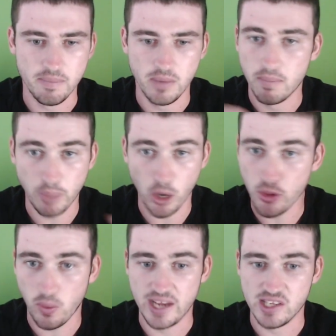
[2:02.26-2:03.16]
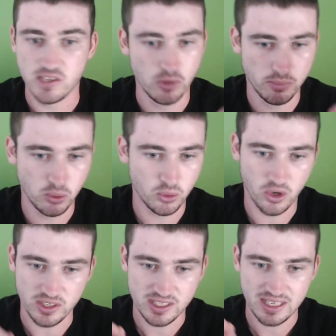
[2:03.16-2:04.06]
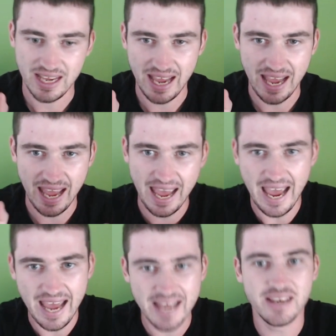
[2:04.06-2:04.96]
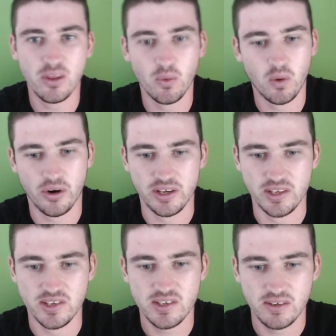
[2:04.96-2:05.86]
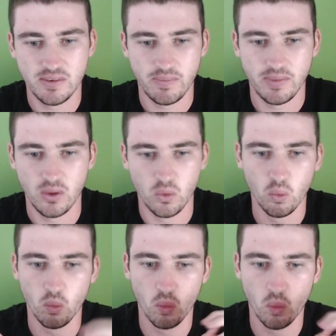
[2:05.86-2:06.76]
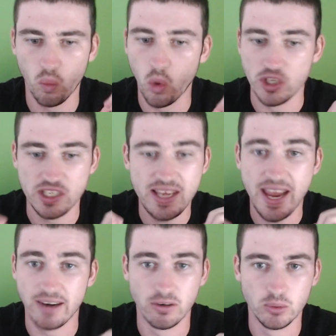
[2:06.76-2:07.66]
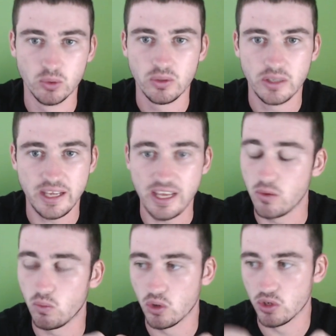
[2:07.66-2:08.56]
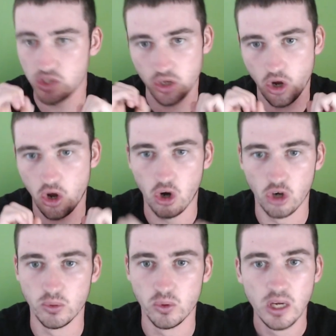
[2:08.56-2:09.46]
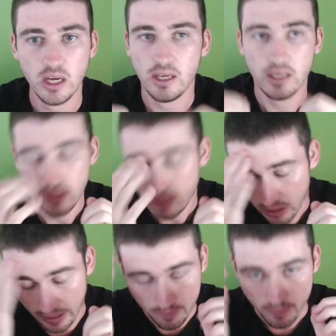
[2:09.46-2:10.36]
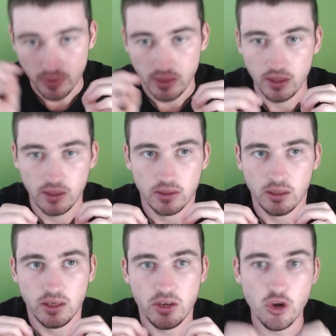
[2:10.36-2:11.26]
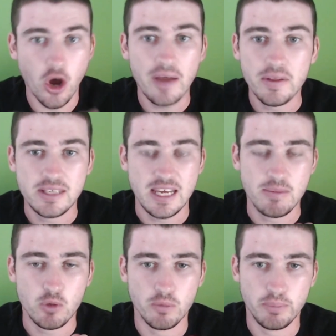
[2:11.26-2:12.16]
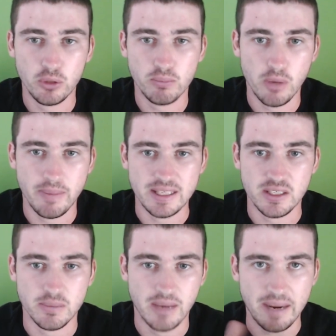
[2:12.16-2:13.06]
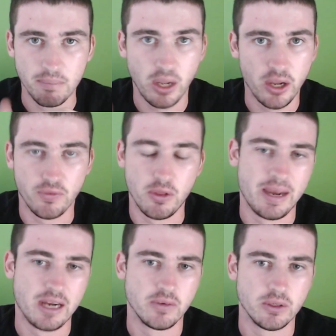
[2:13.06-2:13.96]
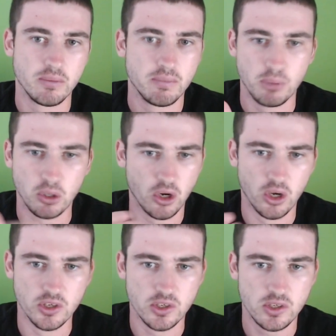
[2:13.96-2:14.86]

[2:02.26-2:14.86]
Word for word: both ways for the Bulldogs and the Warriors, was terrible. It was horrible. Like, neither team could build momentum and play off the back of it because